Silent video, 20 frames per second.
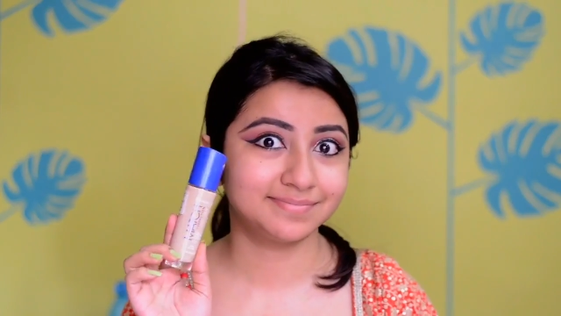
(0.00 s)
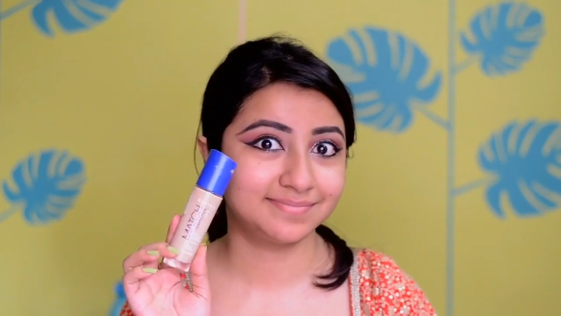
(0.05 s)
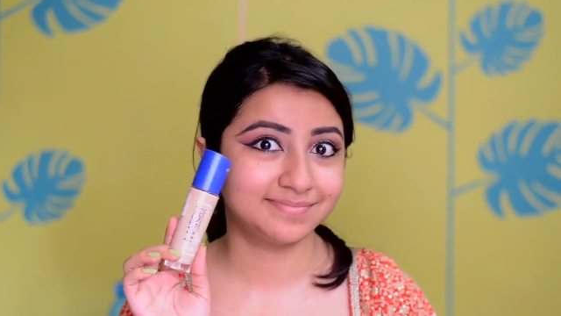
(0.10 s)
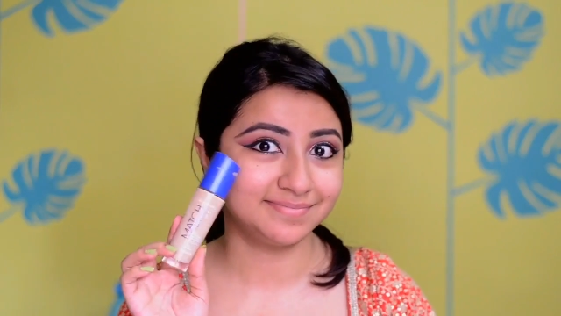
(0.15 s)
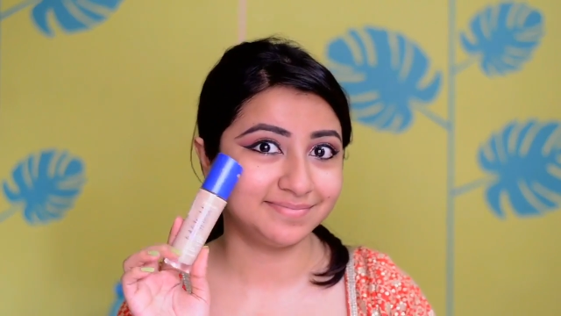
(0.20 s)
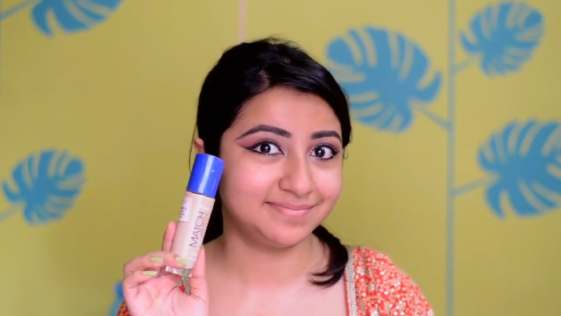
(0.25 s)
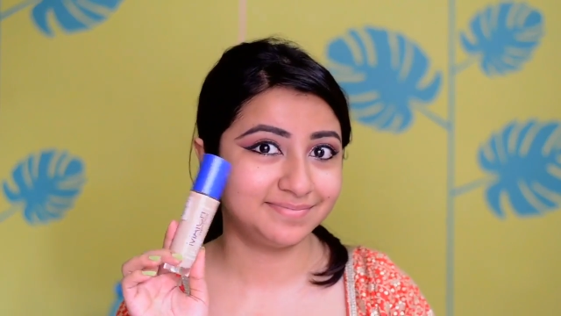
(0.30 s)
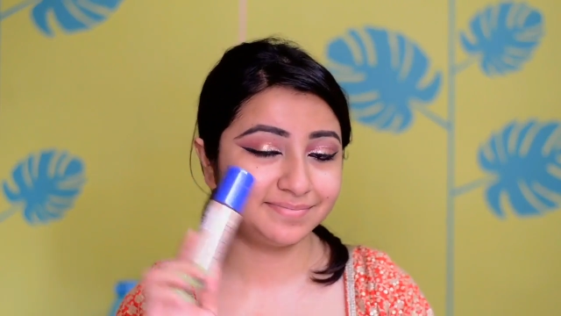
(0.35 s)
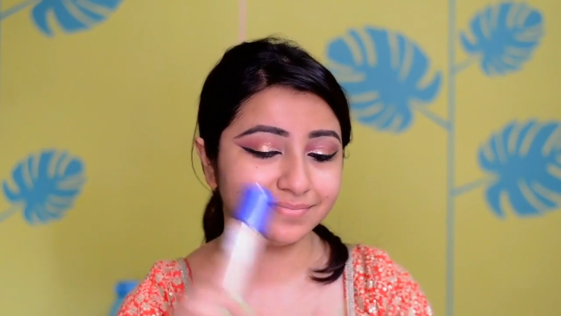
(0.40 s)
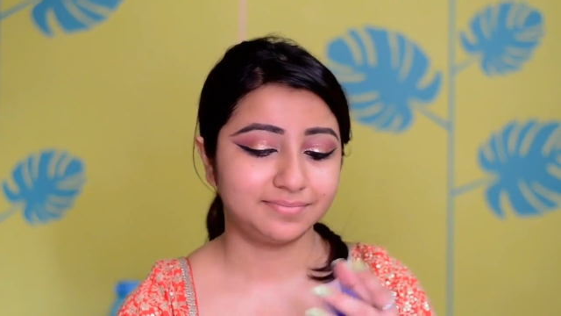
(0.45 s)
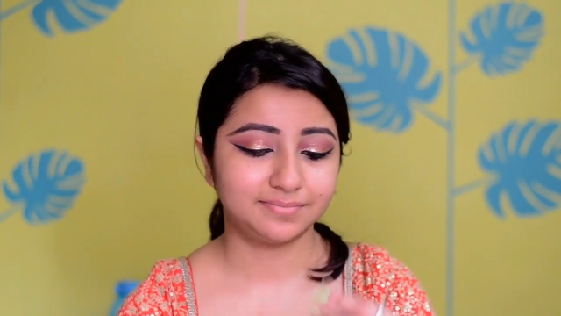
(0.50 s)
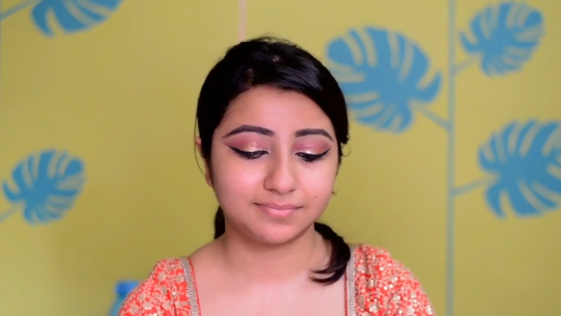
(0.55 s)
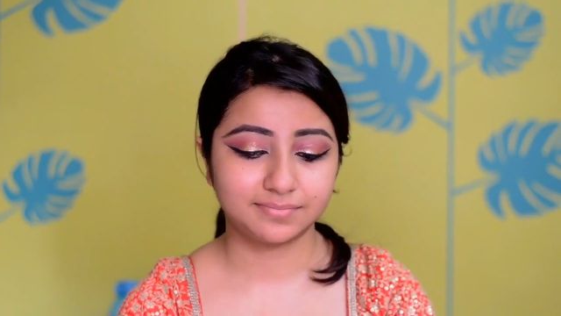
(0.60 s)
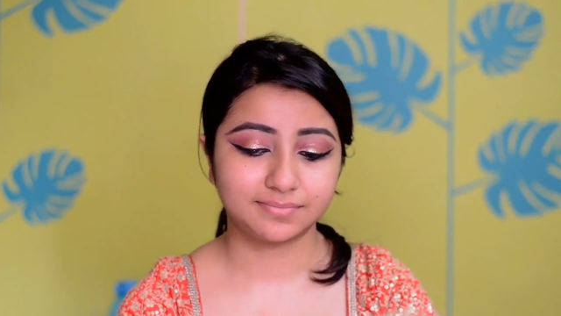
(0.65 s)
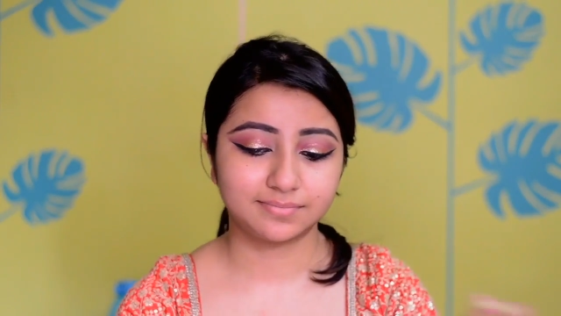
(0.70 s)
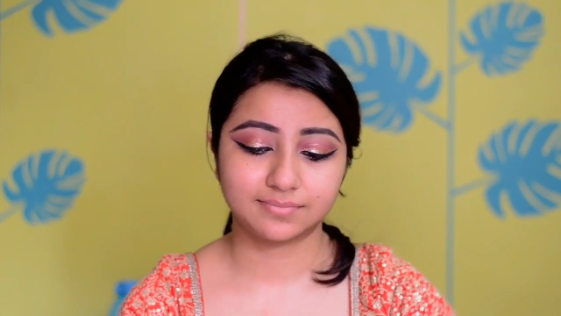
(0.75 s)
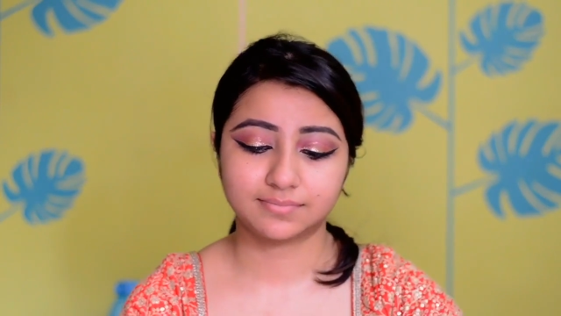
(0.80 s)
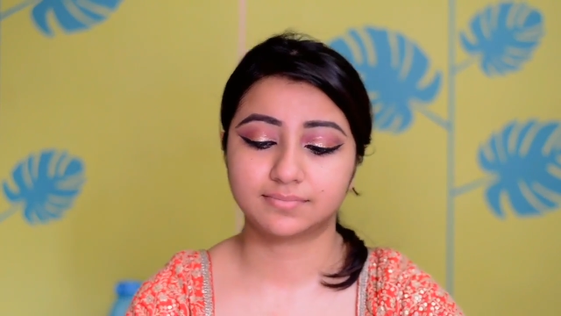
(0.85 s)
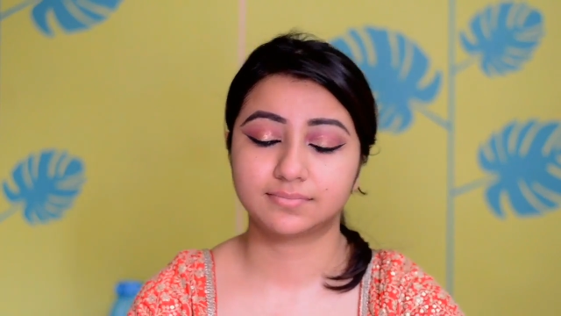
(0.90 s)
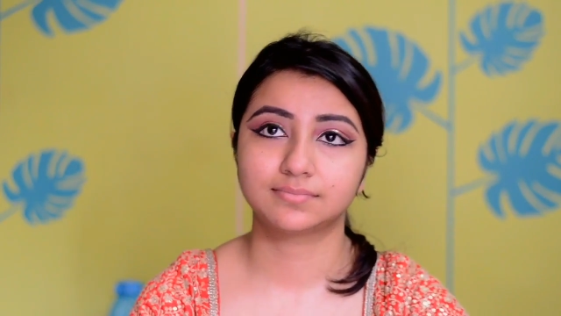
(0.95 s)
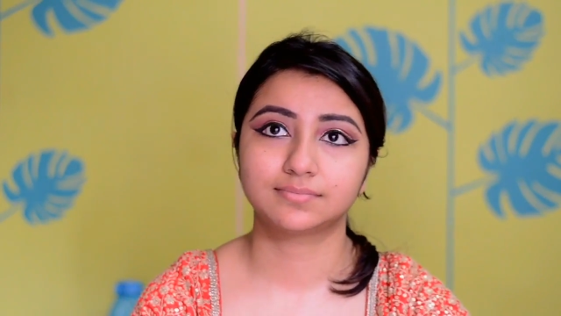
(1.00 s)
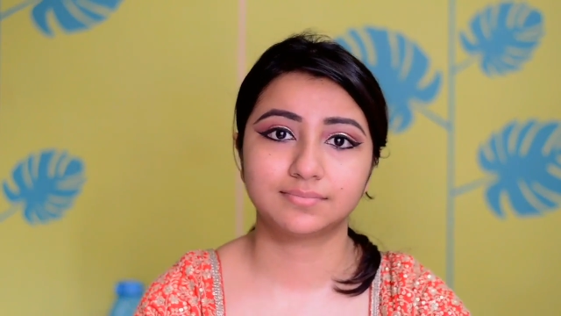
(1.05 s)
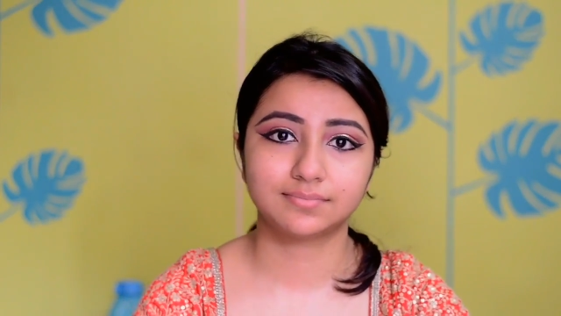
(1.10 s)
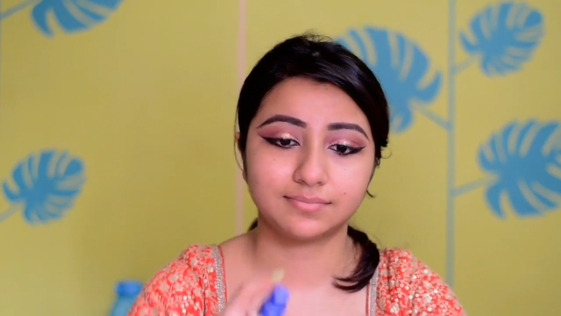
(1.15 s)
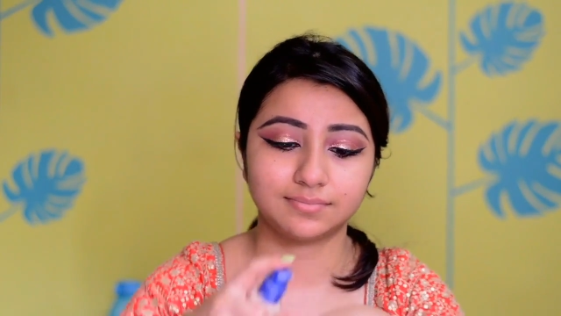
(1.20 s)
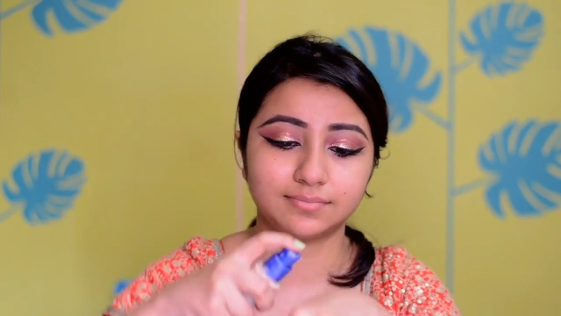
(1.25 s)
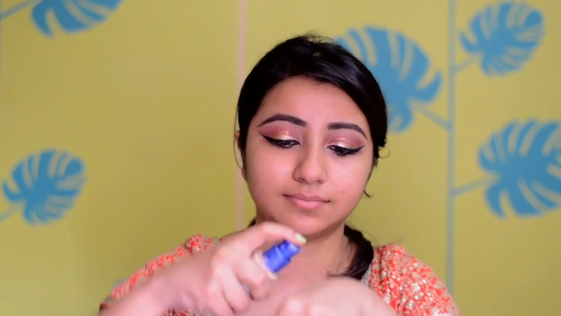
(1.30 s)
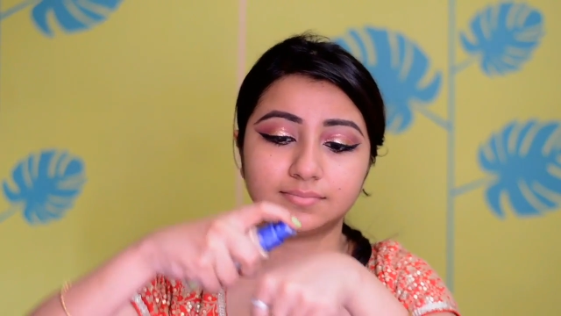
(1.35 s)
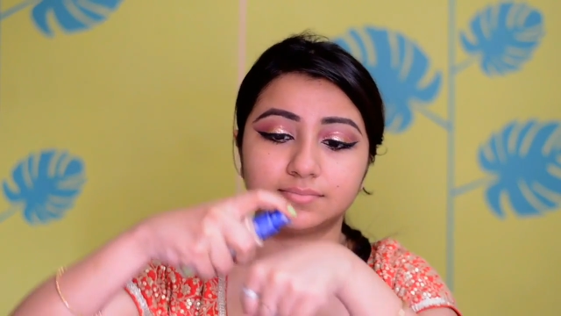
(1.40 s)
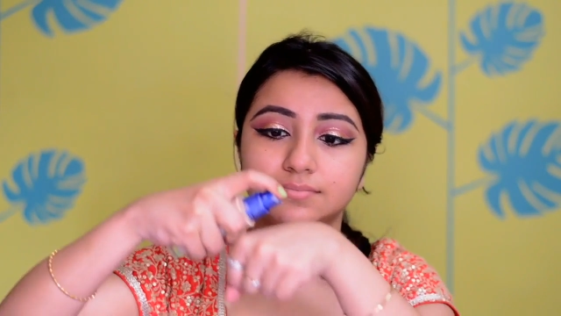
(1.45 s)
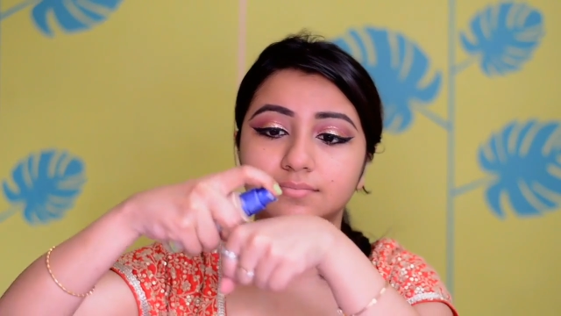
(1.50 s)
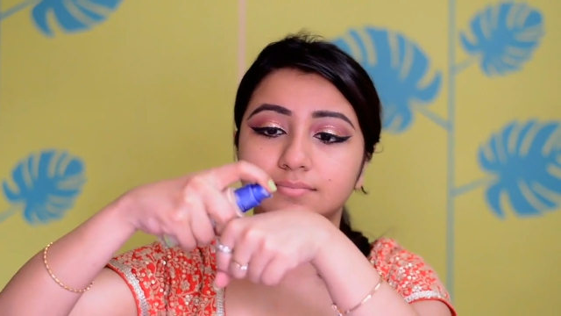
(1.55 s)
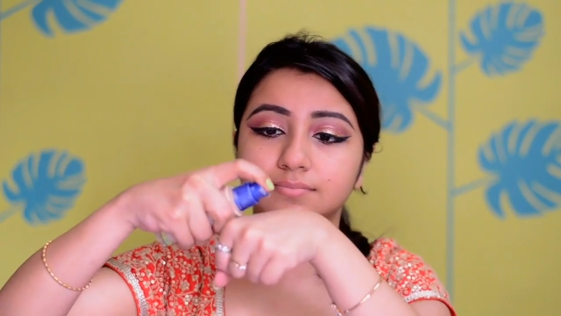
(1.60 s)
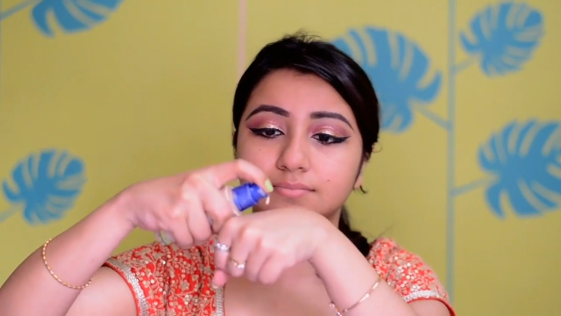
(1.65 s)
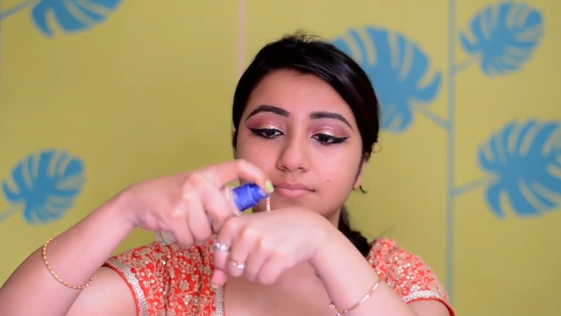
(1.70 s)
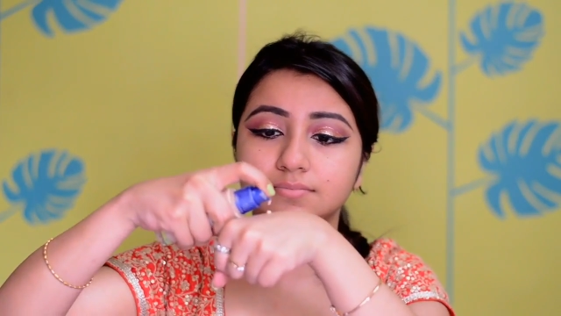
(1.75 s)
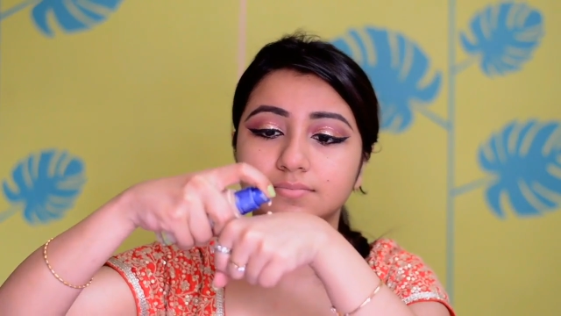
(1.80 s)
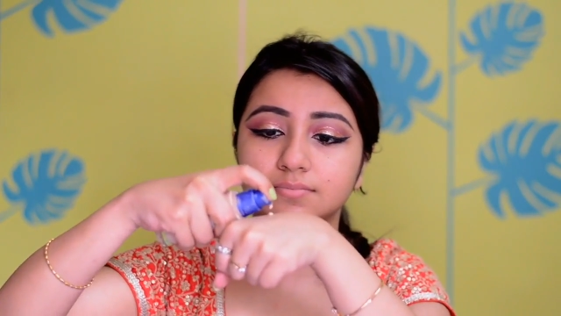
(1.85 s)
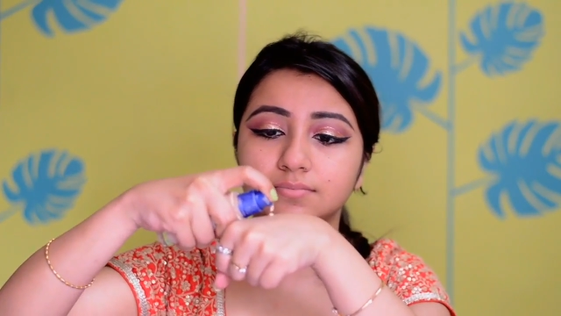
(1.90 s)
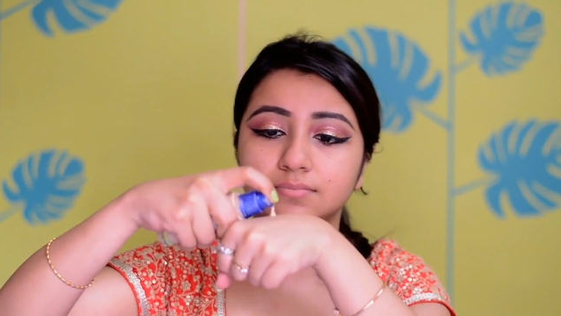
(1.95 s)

gives you a very clean